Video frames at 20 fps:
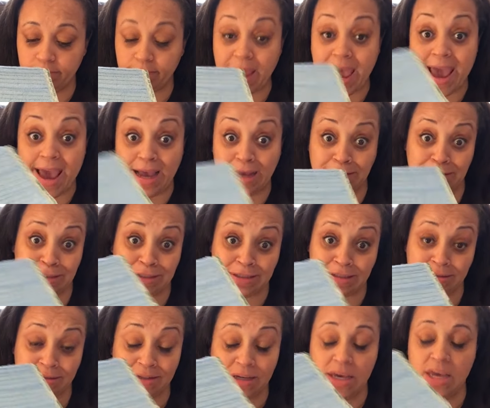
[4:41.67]

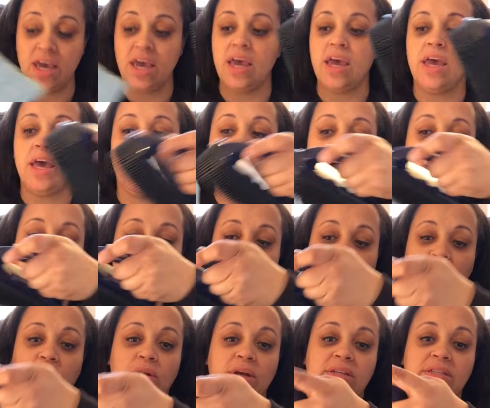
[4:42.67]
pads,
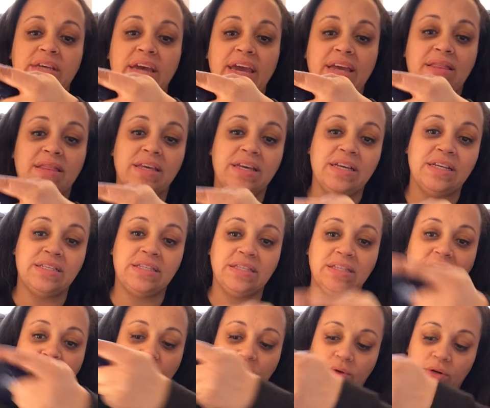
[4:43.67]
you can take this
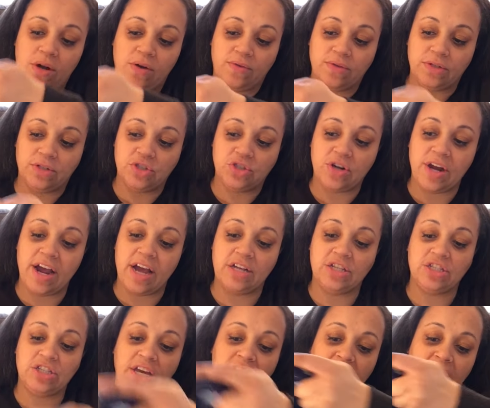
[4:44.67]
and do it over the
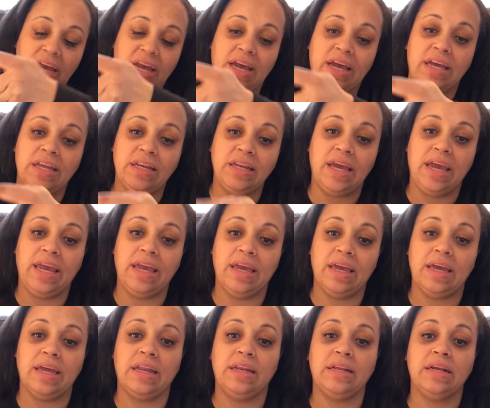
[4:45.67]
trash can
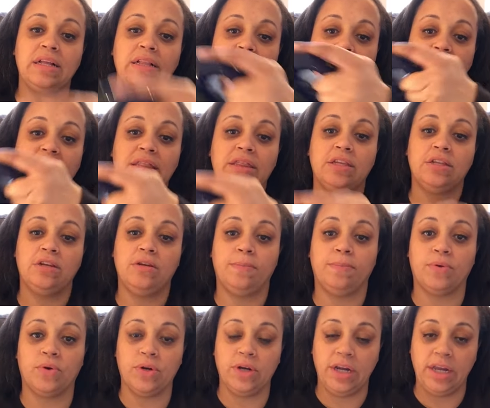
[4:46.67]
and clean the
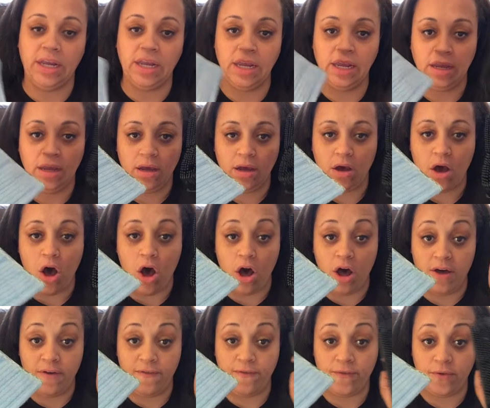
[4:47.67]
debris
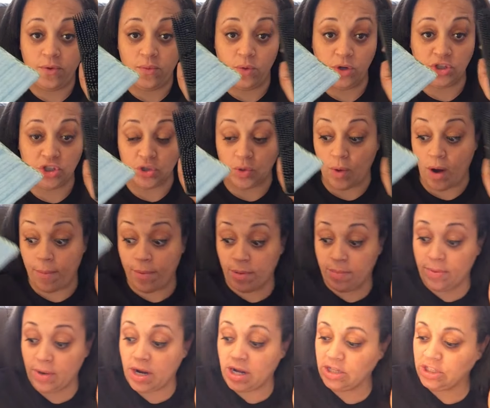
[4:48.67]
off with your rubber
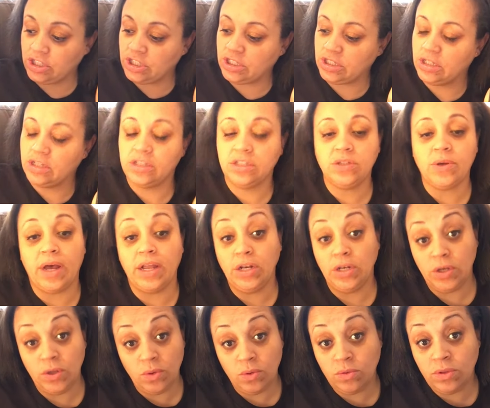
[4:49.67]
brush. So I
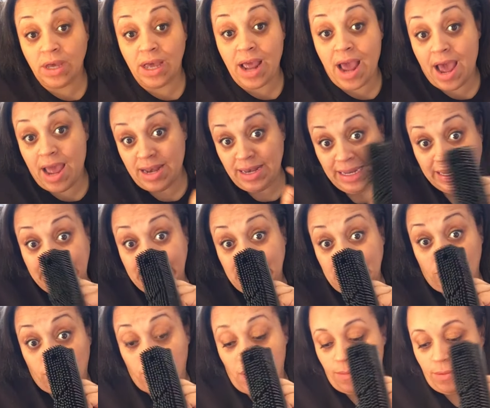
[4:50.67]
knew that I
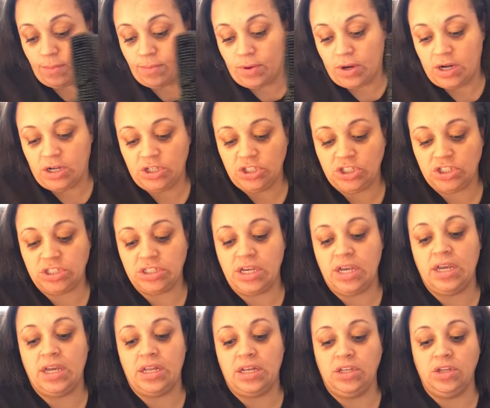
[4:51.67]
needed a rubber brush,
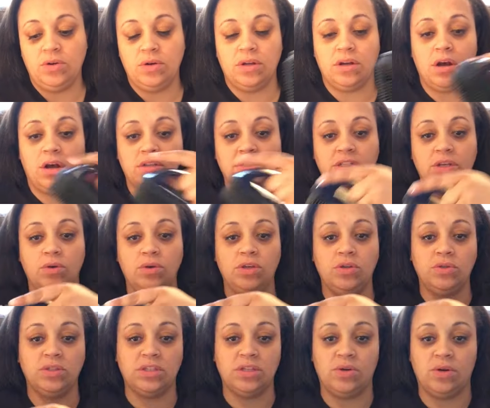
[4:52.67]
and you can also
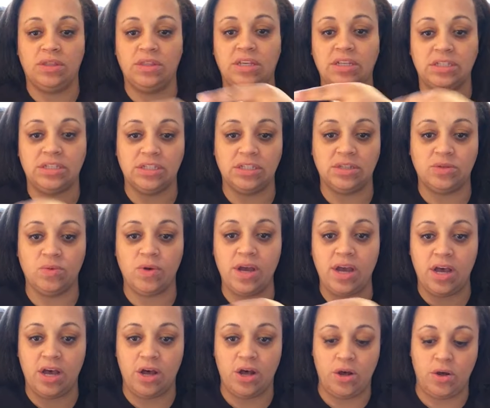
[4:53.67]
use it on this as
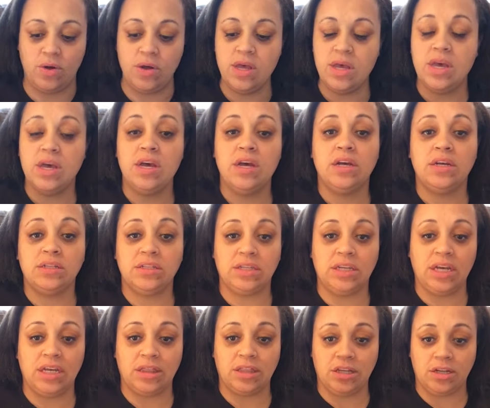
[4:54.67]
well
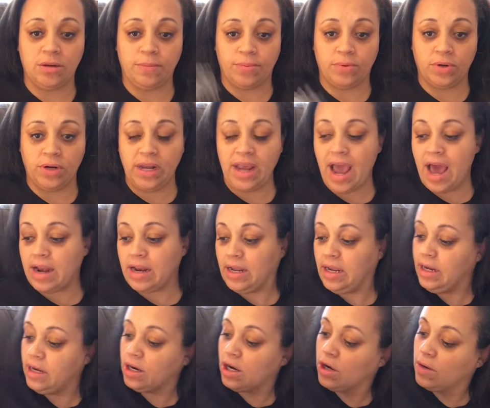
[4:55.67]
to get the debris out of
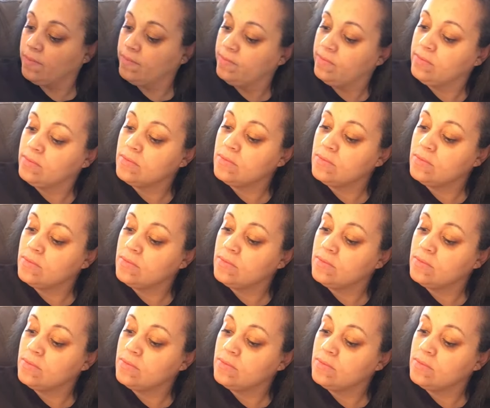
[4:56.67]
here.